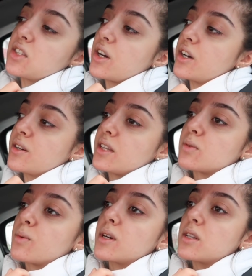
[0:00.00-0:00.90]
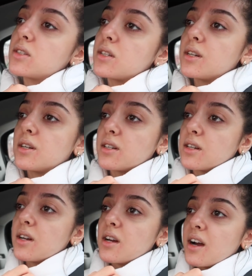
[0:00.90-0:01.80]
So that's what we're gonna
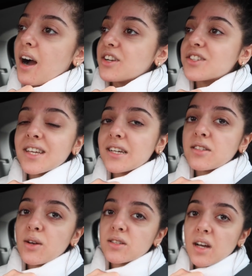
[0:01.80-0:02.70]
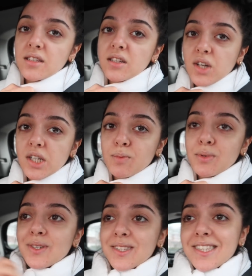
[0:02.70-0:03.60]
do. I just get so excited to go to
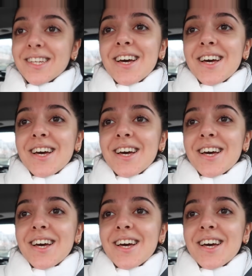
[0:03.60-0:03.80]
Boots.